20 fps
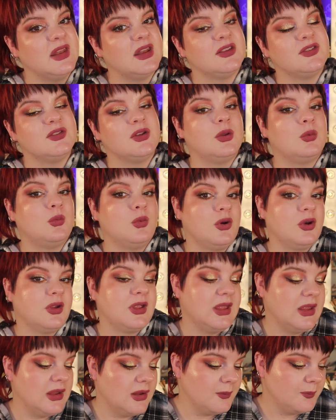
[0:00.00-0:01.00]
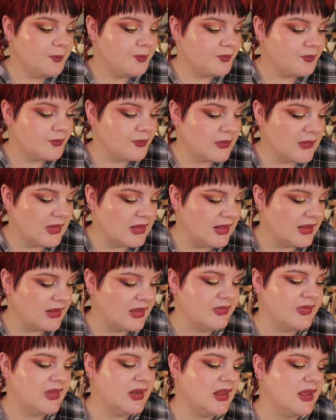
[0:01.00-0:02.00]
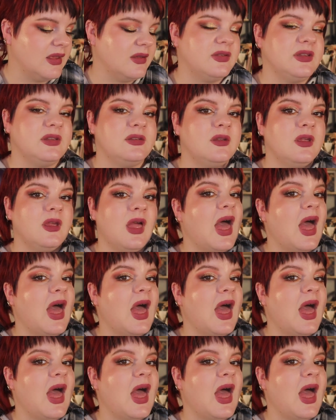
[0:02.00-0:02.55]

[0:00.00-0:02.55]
started working, then I